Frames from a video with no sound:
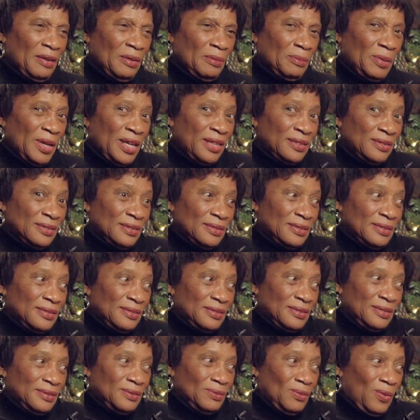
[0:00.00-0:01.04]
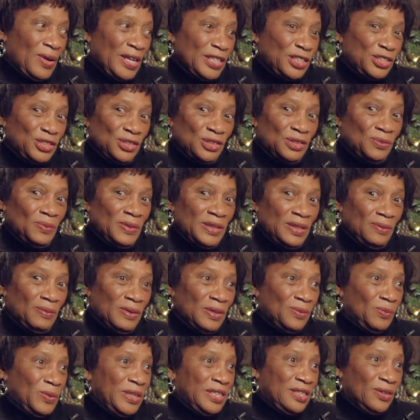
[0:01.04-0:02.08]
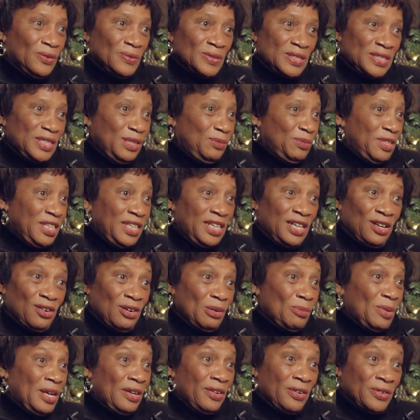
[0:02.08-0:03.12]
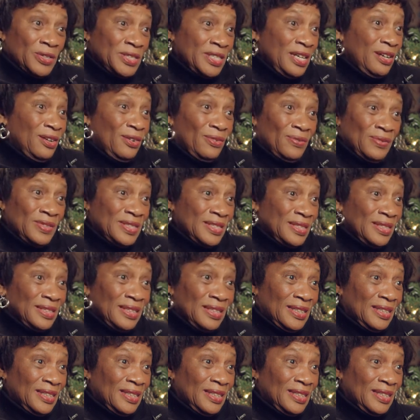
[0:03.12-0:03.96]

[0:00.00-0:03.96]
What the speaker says: But why should we when we don't seem to care about ourselves?